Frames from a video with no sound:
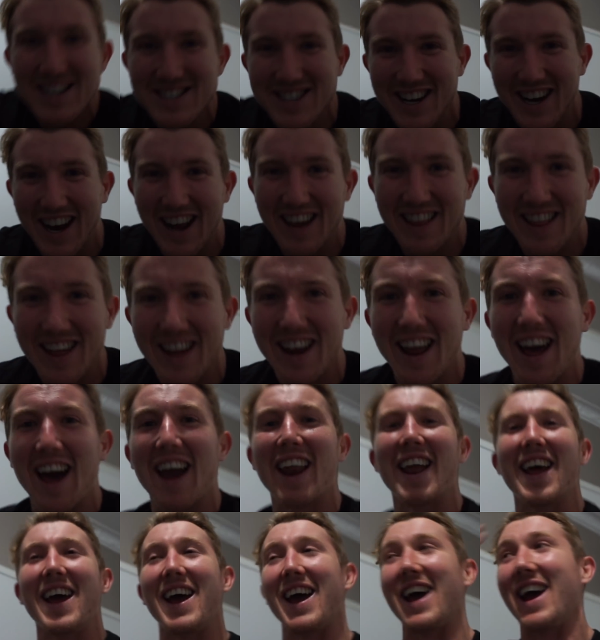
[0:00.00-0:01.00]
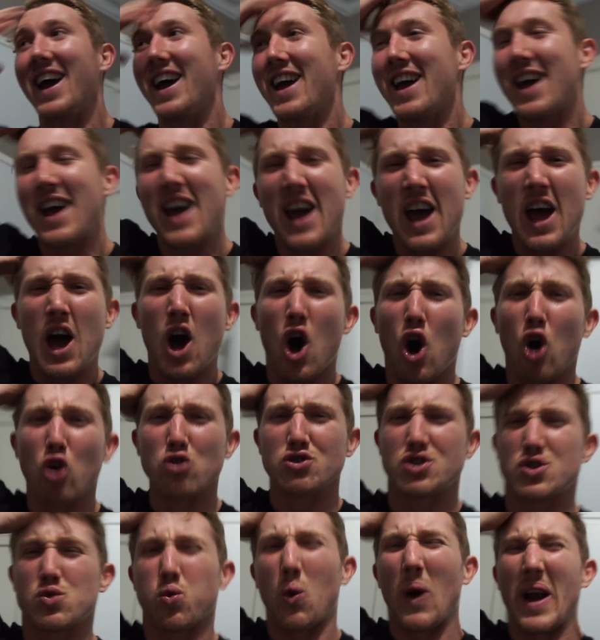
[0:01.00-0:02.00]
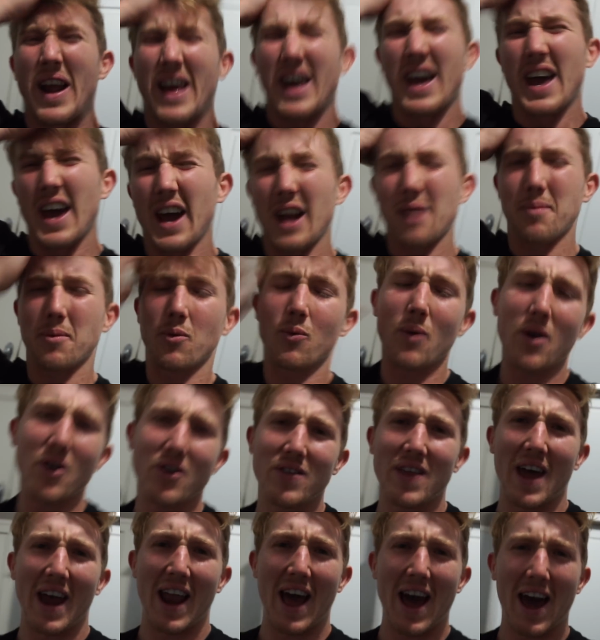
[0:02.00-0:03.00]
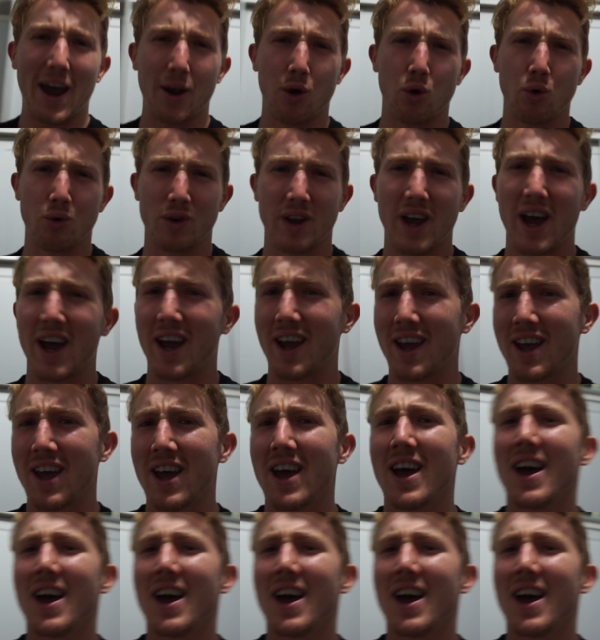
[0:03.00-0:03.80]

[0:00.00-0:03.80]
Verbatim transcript: Check out that hat hair. All sweaty, and I've been wearing that hat all day.